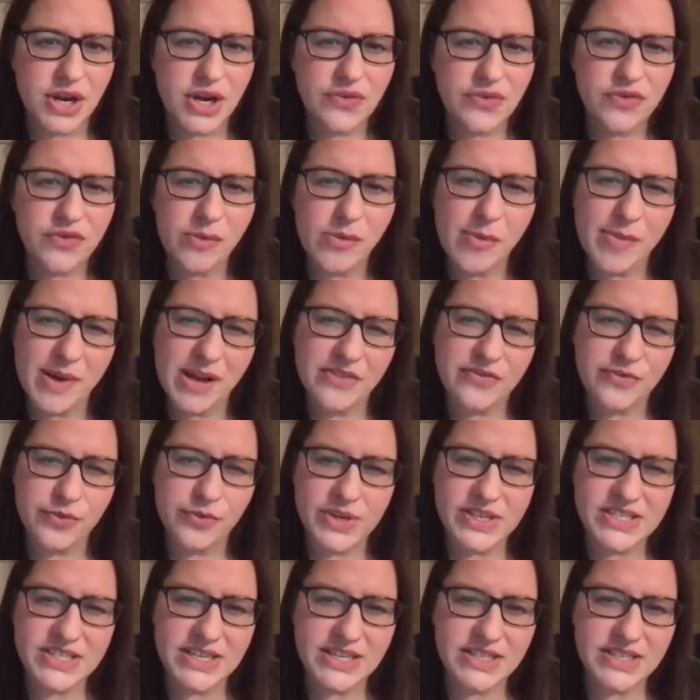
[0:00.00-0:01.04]
From above, we
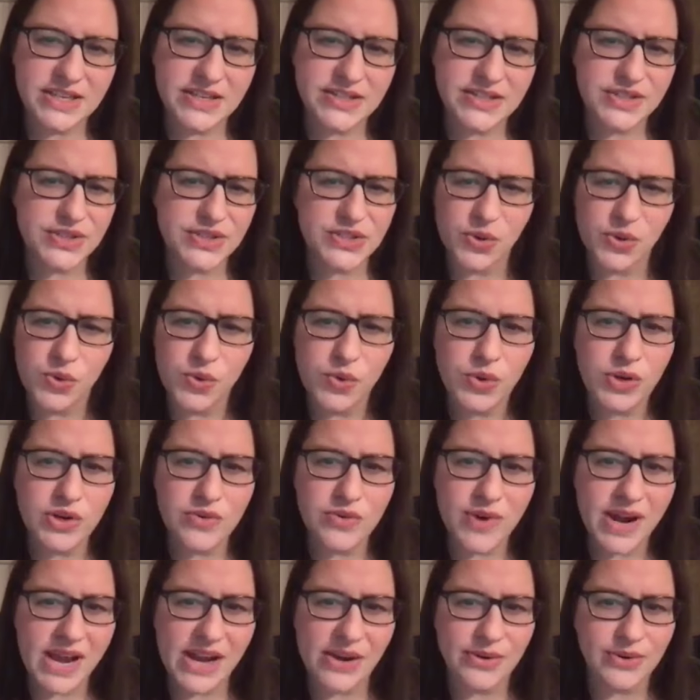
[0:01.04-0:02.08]
see tussocks all
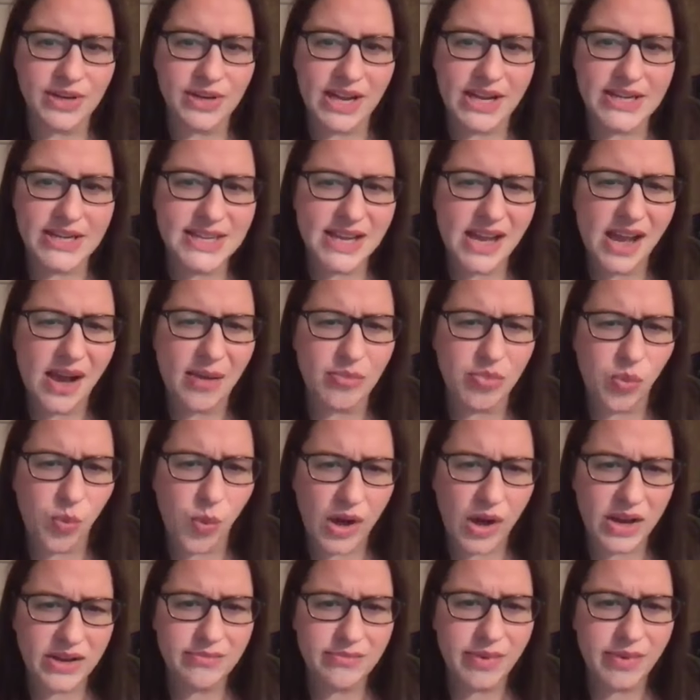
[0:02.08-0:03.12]
around lighting up
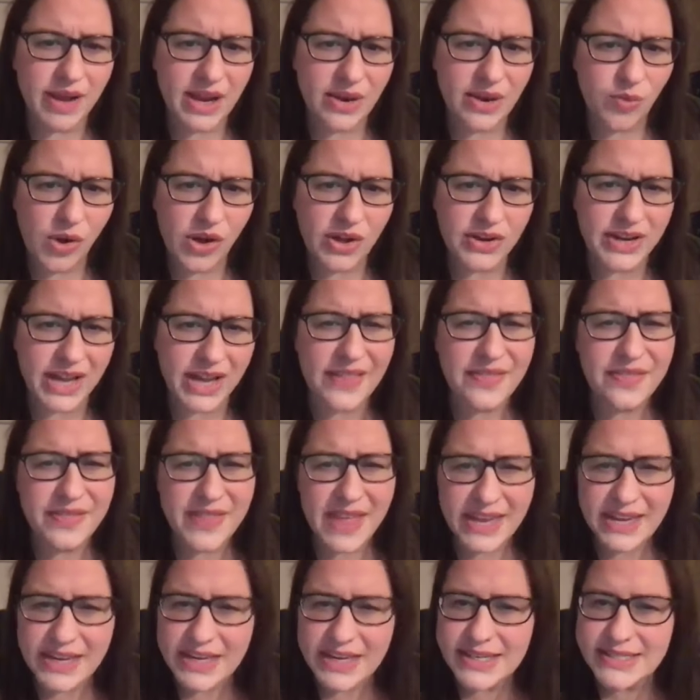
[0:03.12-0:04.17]
one by one and
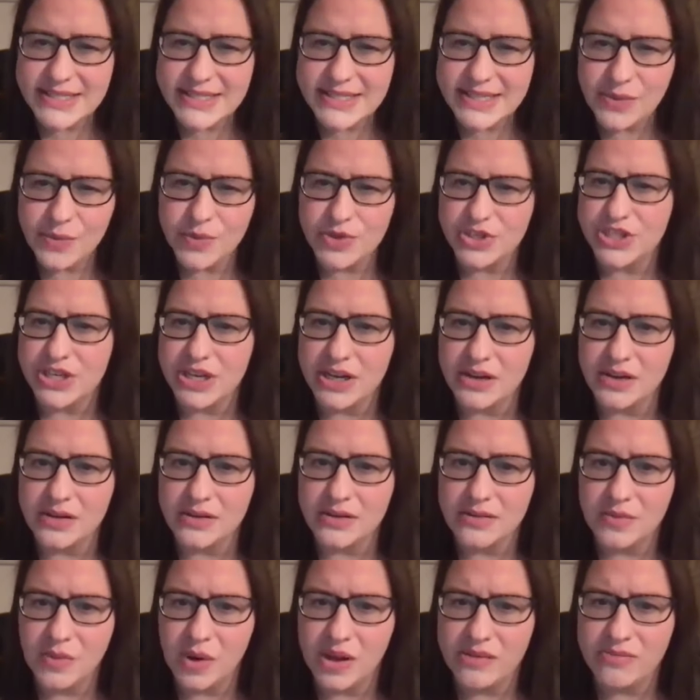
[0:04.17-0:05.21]
then extinguishing
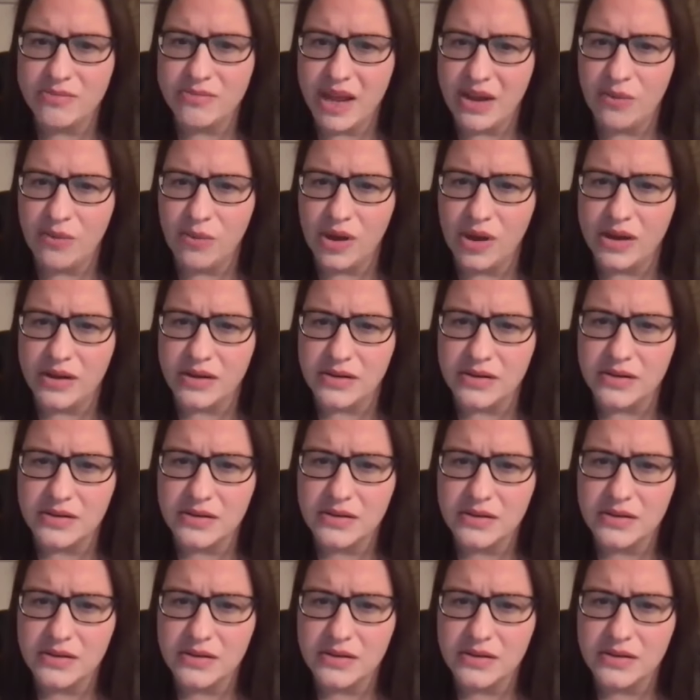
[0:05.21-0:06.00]
one by one.